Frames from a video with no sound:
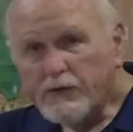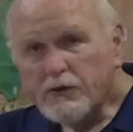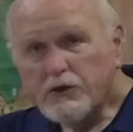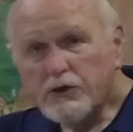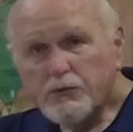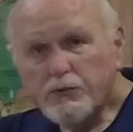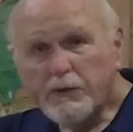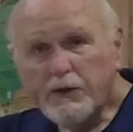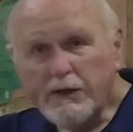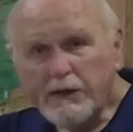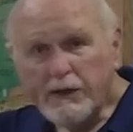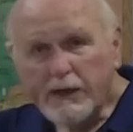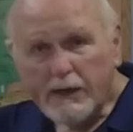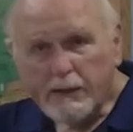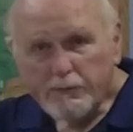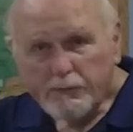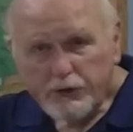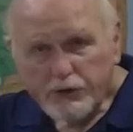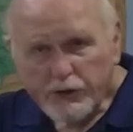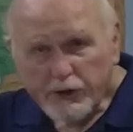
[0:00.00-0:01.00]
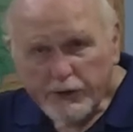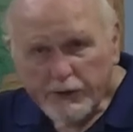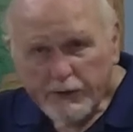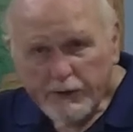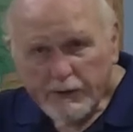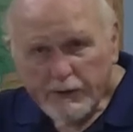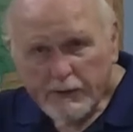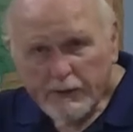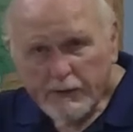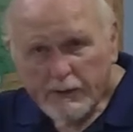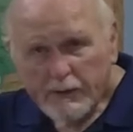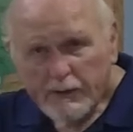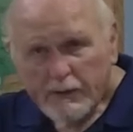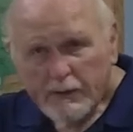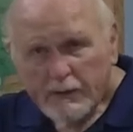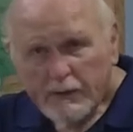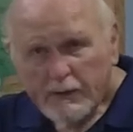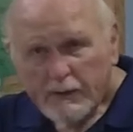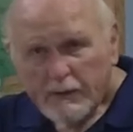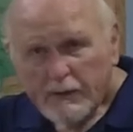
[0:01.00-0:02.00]
us redemption.
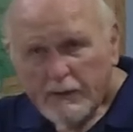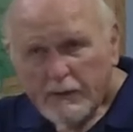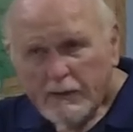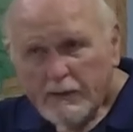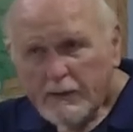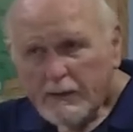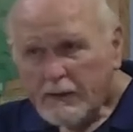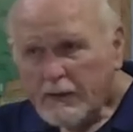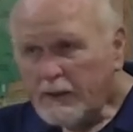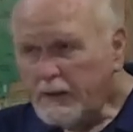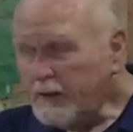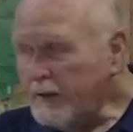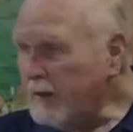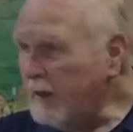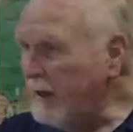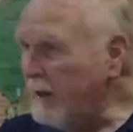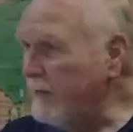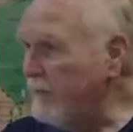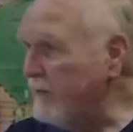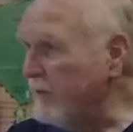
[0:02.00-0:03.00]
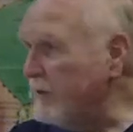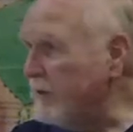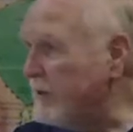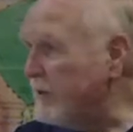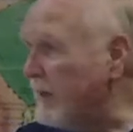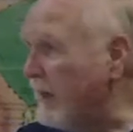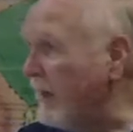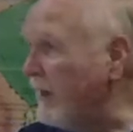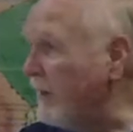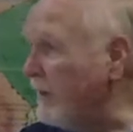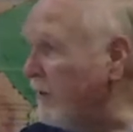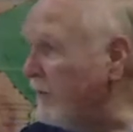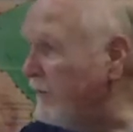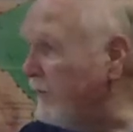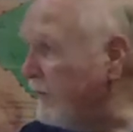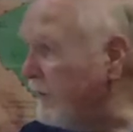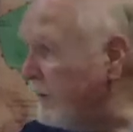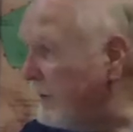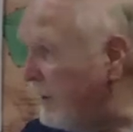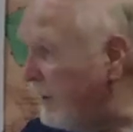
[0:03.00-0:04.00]
He gave us
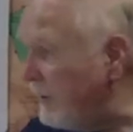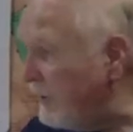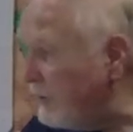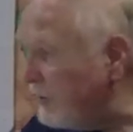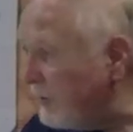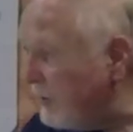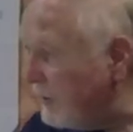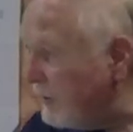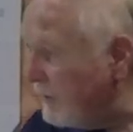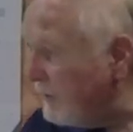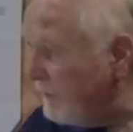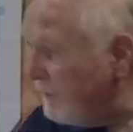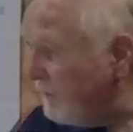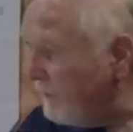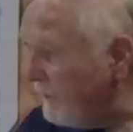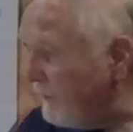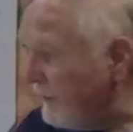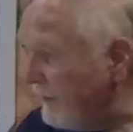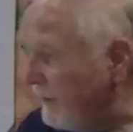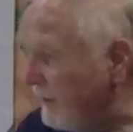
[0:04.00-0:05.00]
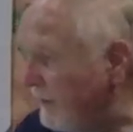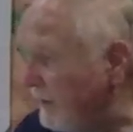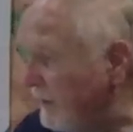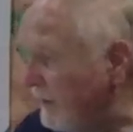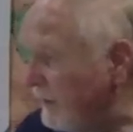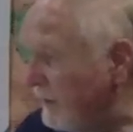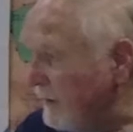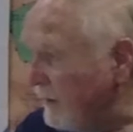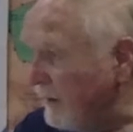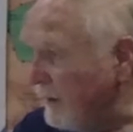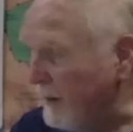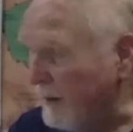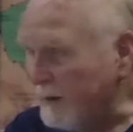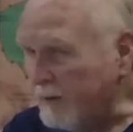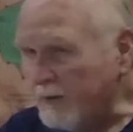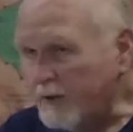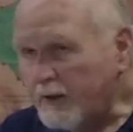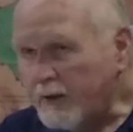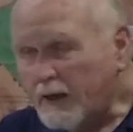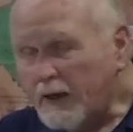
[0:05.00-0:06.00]
sanctification.
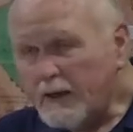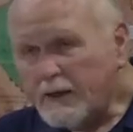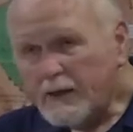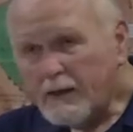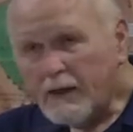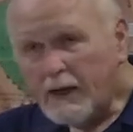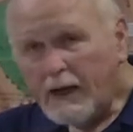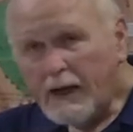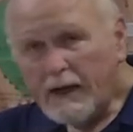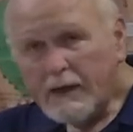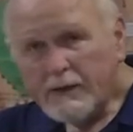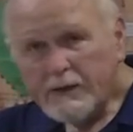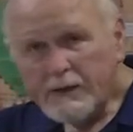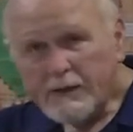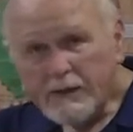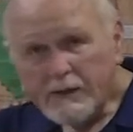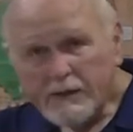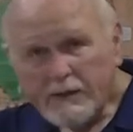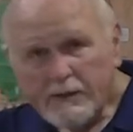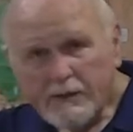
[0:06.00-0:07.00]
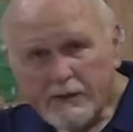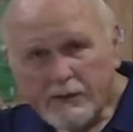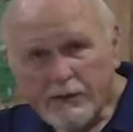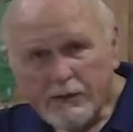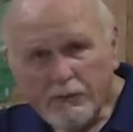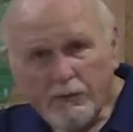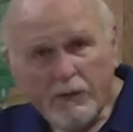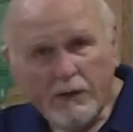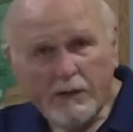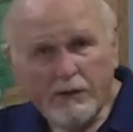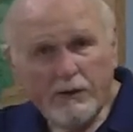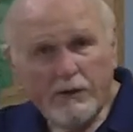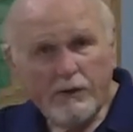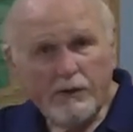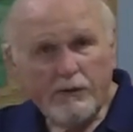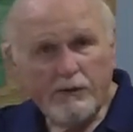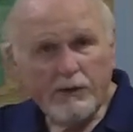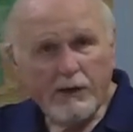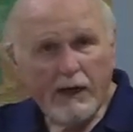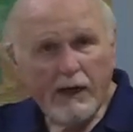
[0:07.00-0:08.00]
And thank God that the one
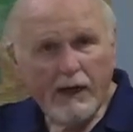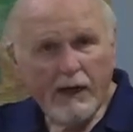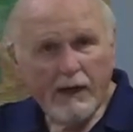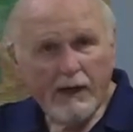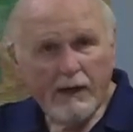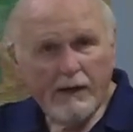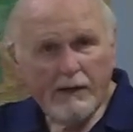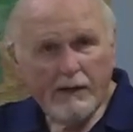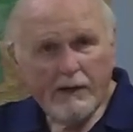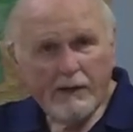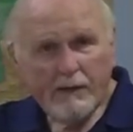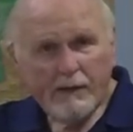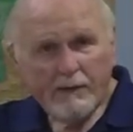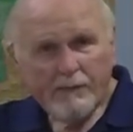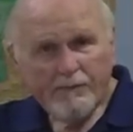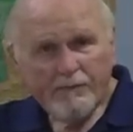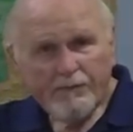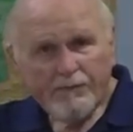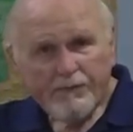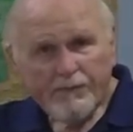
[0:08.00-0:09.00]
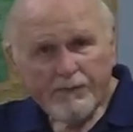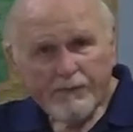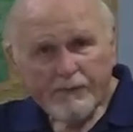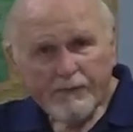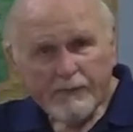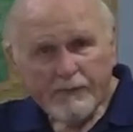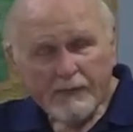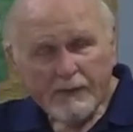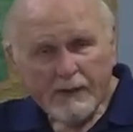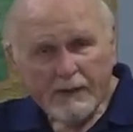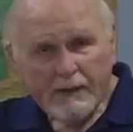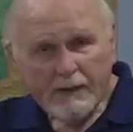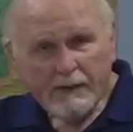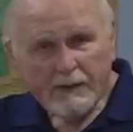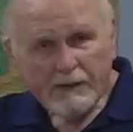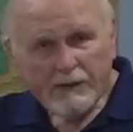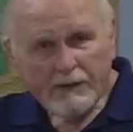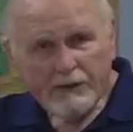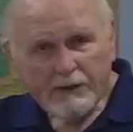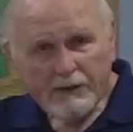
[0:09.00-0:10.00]
who died
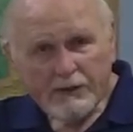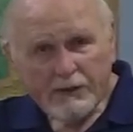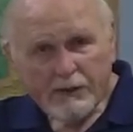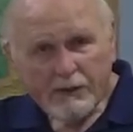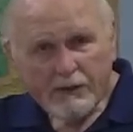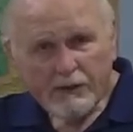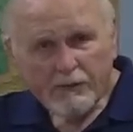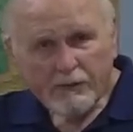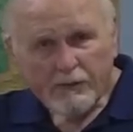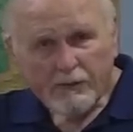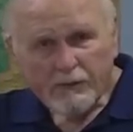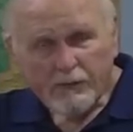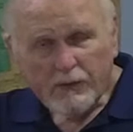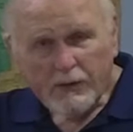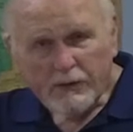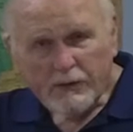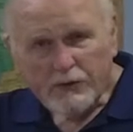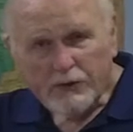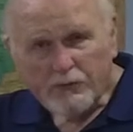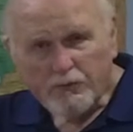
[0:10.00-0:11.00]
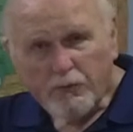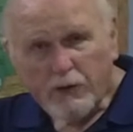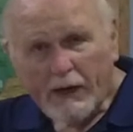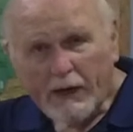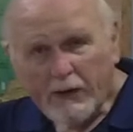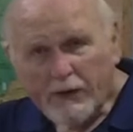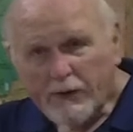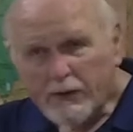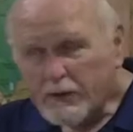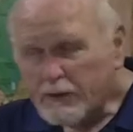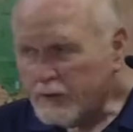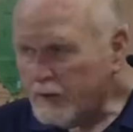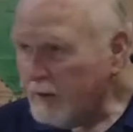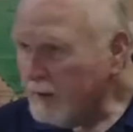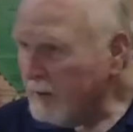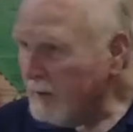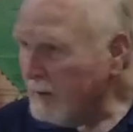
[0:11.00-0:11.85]
as his record